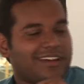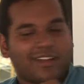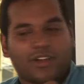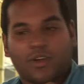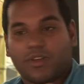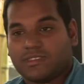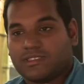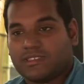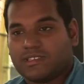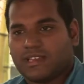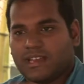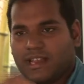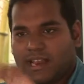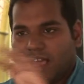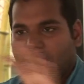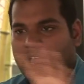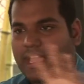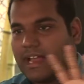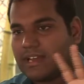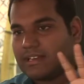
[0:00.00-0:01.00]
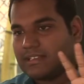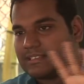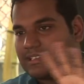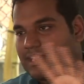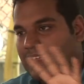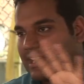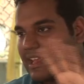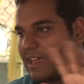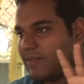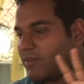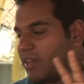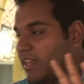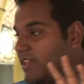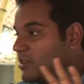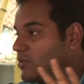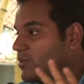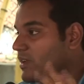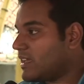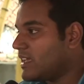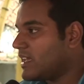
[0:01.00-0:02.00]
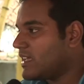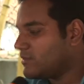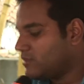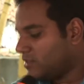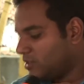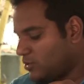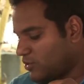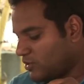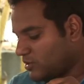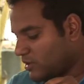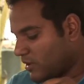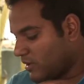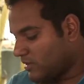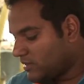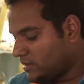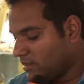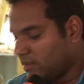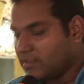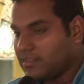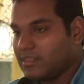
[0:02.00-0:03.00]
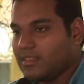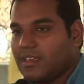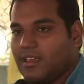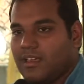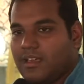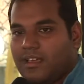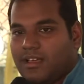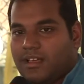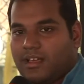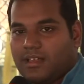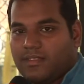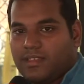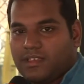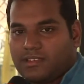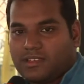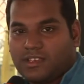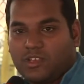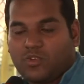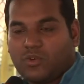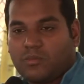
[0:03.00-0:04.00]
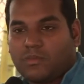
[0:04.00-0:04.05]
concern, and I understand, I'm willing to engage with those concerns. There's 0